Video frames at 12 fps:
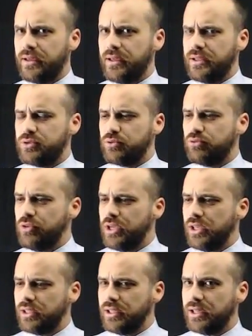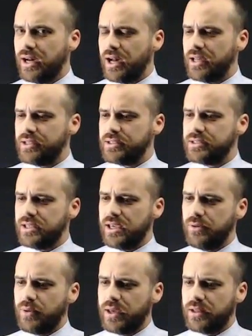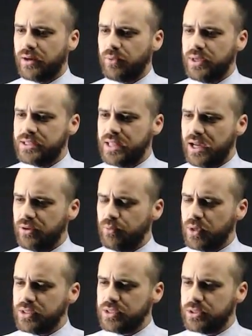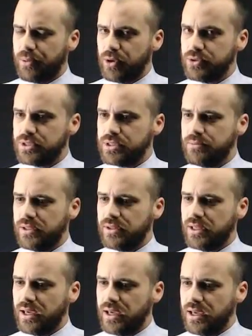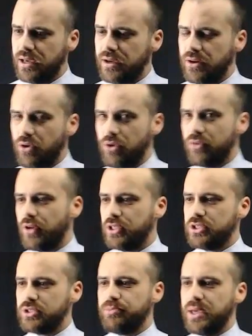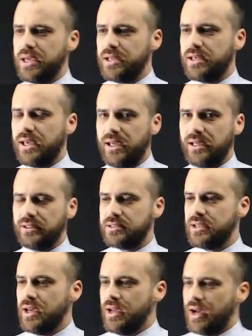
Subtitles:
It's really hard to see whether, is that one supposed to be there or have I just been careless?